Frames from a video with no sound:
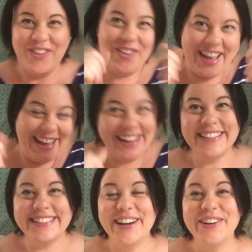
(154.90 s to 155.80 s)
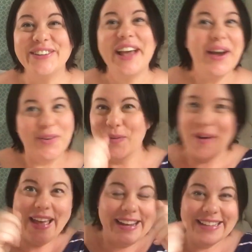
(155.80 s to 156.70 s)
when it's cold,
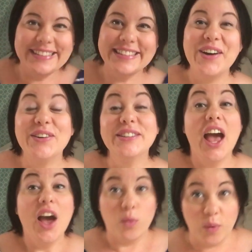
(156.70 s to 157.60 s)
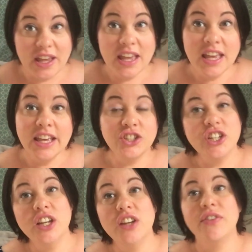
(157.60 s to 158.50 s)
when it's cold. We
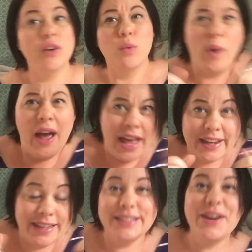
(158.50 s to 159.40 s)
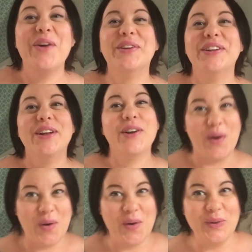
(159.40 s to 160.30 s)
shiver when it's cold on a
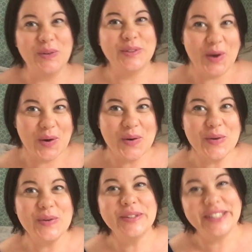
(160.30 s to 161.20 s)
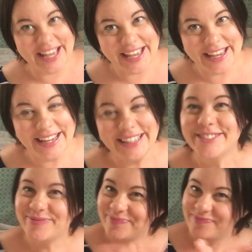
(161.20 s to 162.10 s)
cold, cold day.
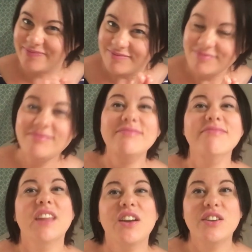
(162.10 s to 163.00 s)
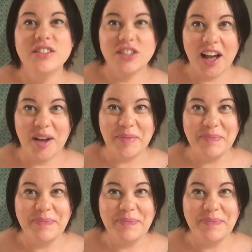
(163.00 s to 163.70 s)
Good job.